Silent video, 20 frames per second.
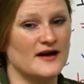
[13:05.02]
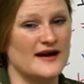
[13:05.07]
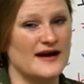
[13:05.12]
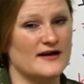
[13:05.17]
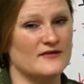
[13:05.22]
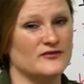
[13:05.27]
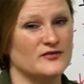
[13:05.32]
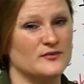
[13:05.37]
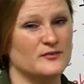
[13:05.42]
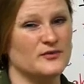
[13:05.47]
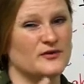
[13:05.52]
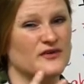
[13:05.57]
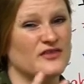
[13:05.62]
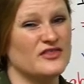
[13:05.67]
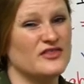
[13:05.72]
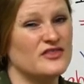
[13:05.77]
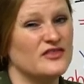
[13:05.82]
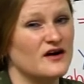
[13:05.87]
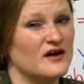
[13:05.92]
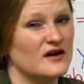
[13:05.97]
I have to put
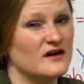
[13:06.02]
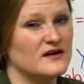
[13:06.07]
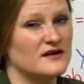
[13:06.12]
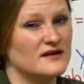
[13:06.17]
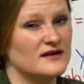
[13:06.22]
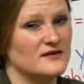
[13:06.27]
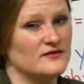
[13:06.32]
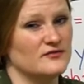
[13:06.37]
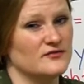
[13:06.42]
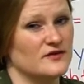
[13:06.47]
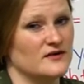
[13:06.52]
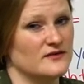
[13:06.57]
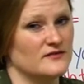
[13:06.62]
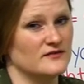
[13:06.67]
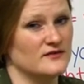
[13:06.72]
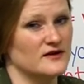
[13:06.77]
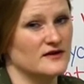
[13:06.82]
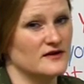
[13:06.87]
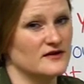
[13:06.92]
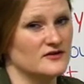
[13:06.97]
the in front
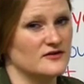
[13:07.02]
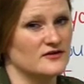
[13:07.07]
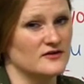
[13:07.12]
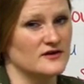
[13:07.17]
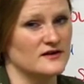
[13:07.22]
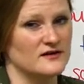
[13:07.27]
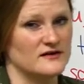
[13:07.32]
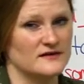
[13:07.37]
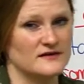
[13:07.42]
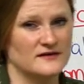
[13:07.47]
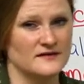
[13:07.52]
of the country.